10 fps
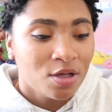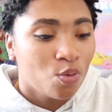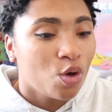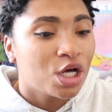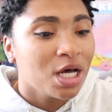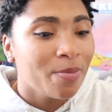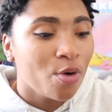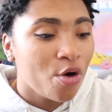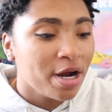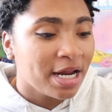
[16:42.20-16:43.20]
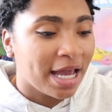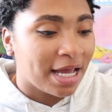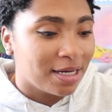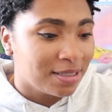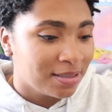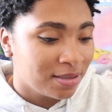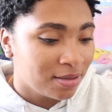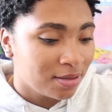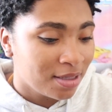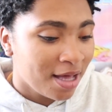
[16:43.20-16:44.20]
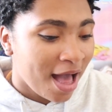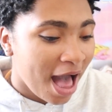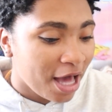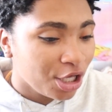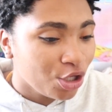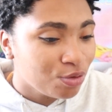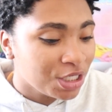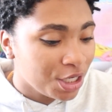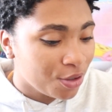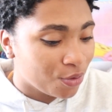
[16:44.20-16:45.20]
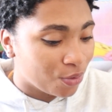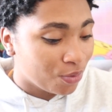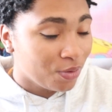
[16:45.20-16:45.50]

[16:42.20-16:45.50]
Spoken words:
well, good morning. How do you do?